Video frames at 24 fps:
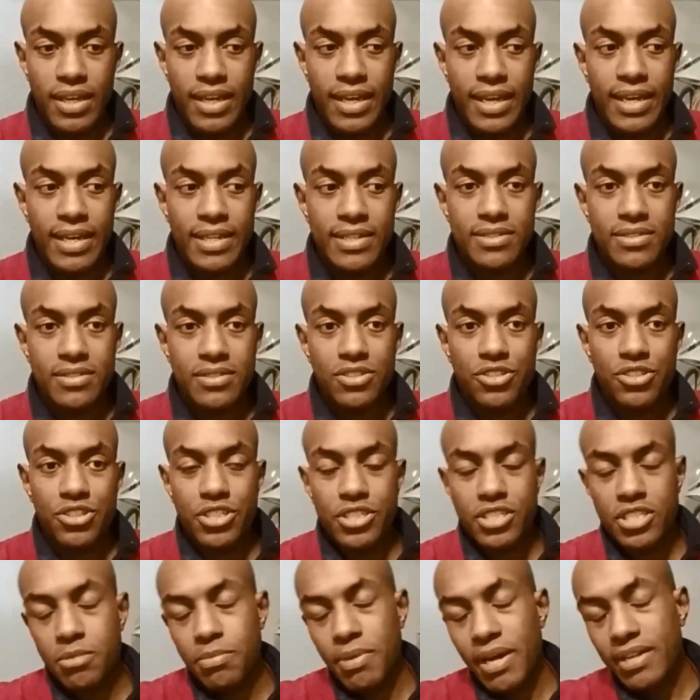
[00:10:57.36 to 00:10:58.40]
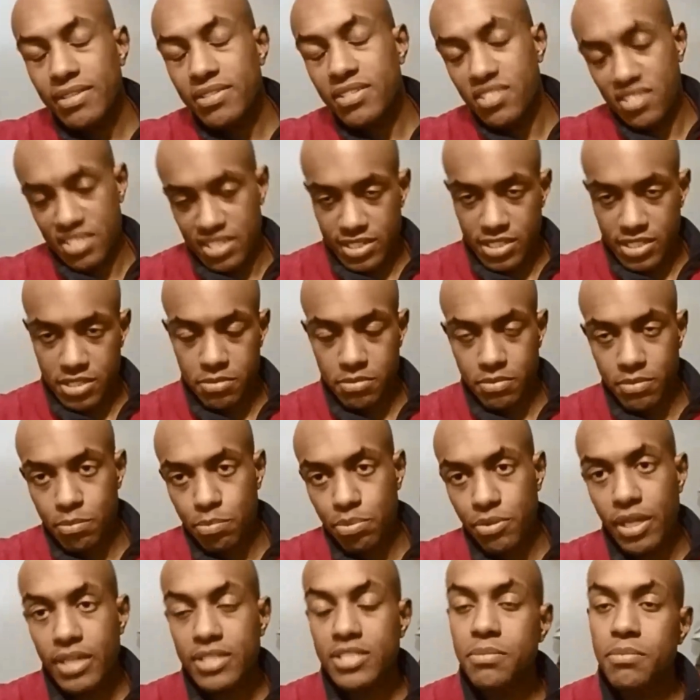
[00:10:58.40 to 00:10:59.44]
in just about 6+
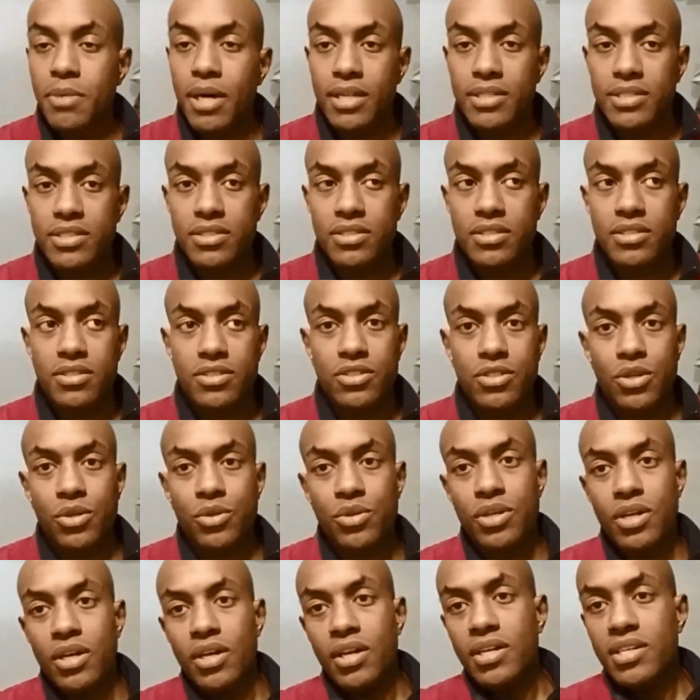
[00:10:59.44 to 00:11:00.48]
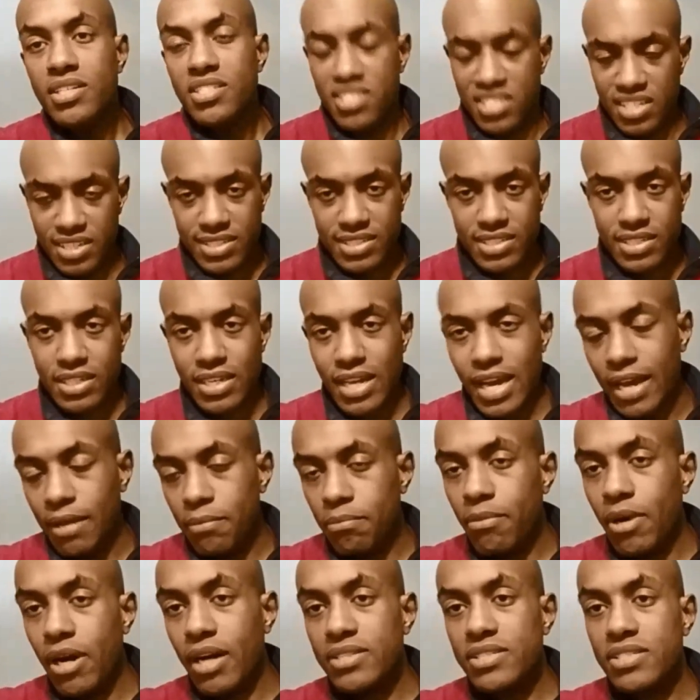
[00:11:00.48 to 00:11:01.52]
months. So 6 to 9
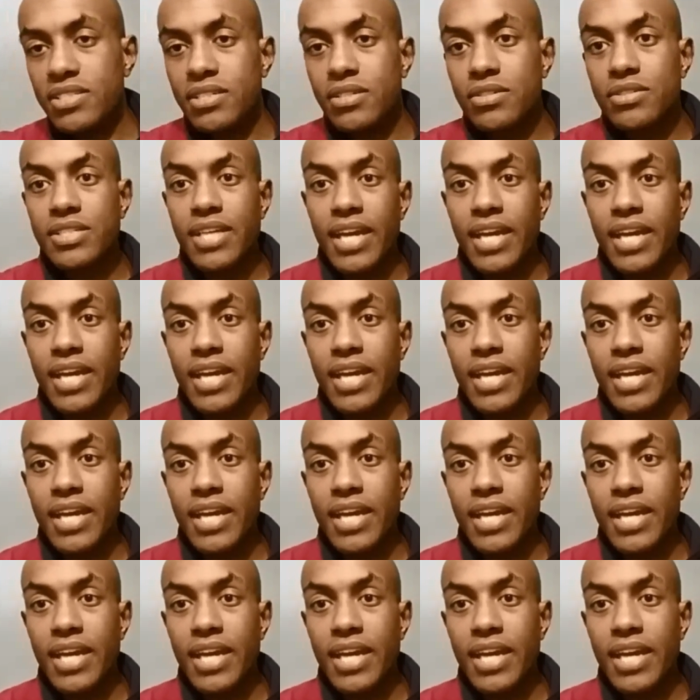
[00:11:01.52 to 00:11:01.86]
months it'll